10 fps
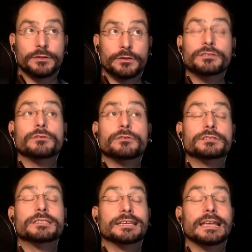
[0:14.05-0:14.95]
is no
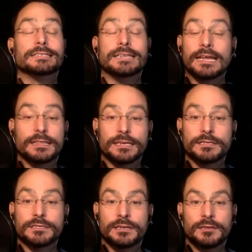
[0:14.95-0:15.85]
such thing as an
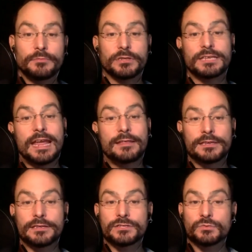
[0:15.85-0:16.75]
atheist, because
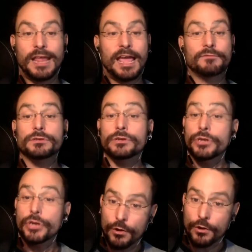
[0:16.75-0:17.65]
atheists would have to
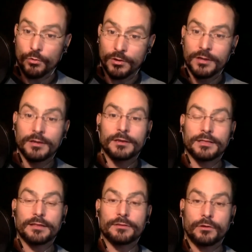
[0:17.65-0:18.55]
know
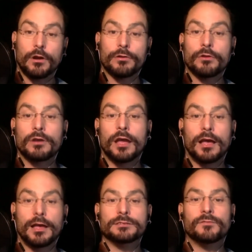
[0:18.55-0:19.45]
that there are no
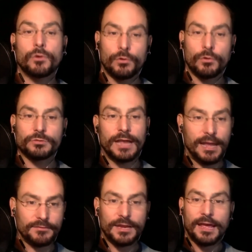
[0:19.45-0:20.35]
gods, and of course you would
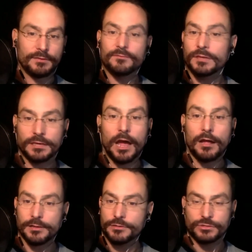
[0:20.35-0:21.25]
have to have infinite
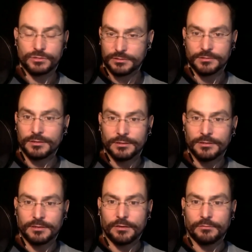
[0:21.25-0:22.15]
knowledge to,
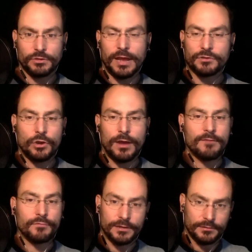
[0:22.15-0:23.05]
you'd have to know
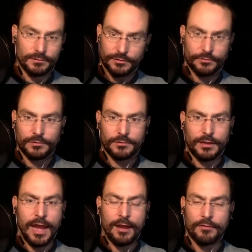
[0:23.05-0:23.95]
every little
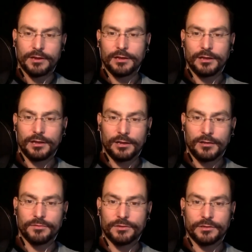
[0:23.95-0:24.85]
area
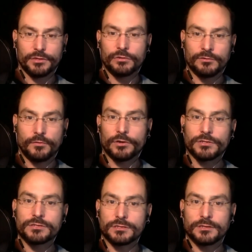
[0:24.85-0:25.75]
of the
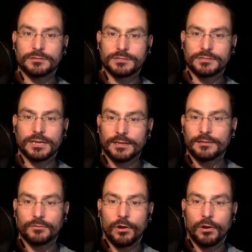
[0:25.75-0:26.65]
universe to say
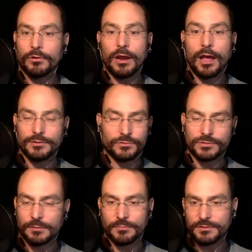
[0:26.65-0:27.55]
that there are no gods, or
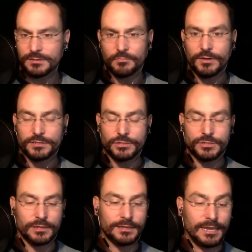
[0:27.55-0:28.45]
some crazy
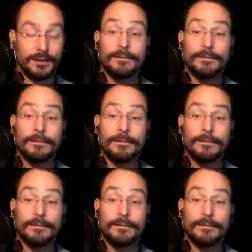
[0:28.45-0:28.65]
shit like that.